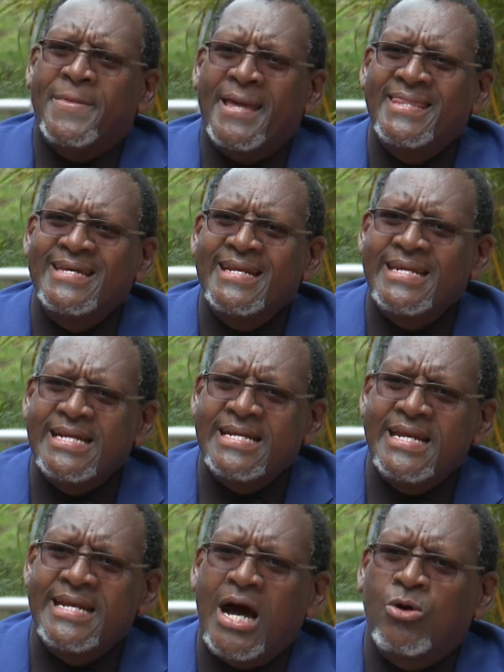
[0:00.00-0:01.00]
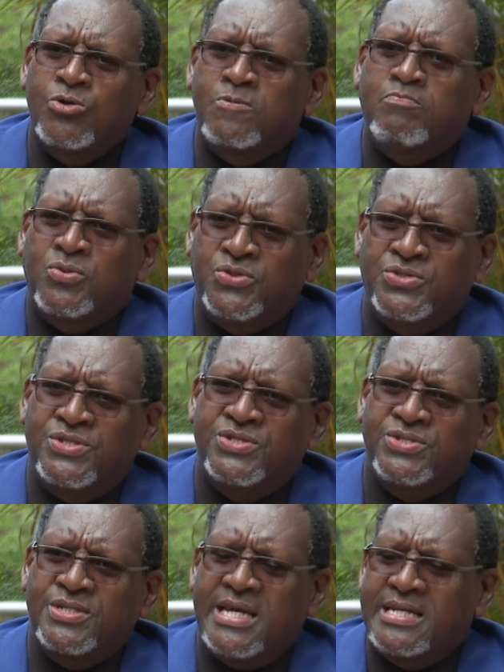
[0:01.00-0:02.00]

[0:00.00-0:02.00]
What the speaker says: And they needed outposts